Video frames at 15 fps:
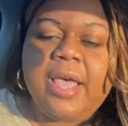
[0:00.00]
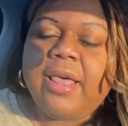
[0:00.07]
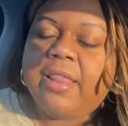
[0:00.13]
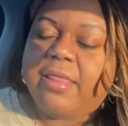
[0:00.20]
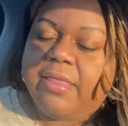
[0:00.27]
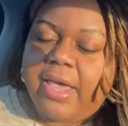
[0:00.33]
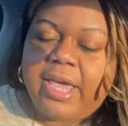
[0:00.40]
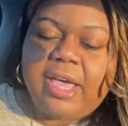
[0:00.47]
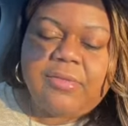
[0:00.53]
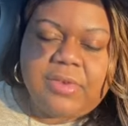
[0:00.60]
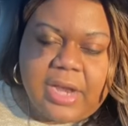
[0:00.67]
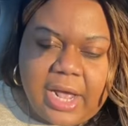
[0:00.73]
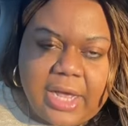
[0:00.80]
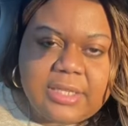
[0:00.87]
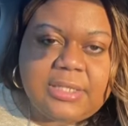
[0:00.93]
They have
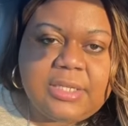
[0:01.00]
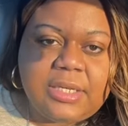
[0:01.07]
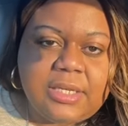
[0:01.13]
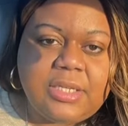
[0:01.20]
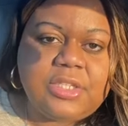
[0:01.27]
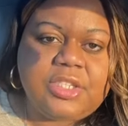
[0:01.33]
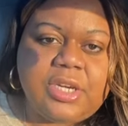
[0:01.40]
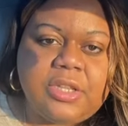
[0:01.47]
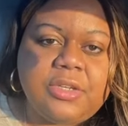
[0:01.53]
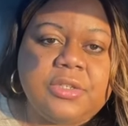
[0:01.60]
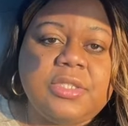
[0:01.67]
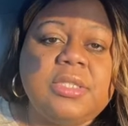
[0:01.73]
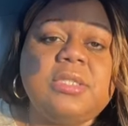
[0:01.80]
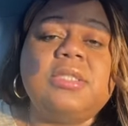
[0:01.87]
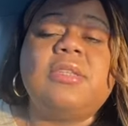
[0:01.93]
not seen each other
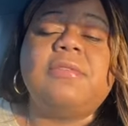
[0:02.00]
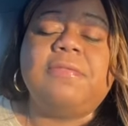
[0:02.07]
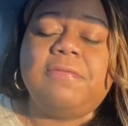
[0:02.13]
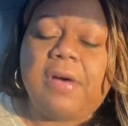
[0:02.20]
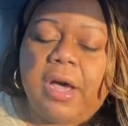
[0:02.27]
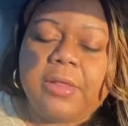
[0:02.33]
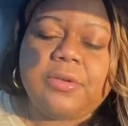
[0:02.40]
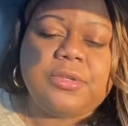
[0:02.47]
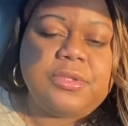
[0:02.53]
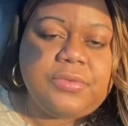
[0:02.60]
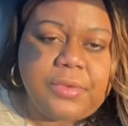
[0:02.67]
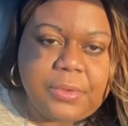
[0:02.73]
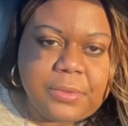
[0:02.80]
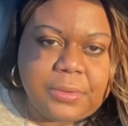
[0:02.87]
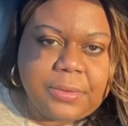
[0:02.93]
since the father's
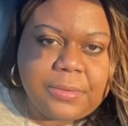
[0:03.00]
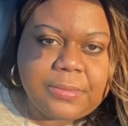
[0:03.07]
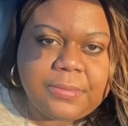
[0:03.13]
funeral.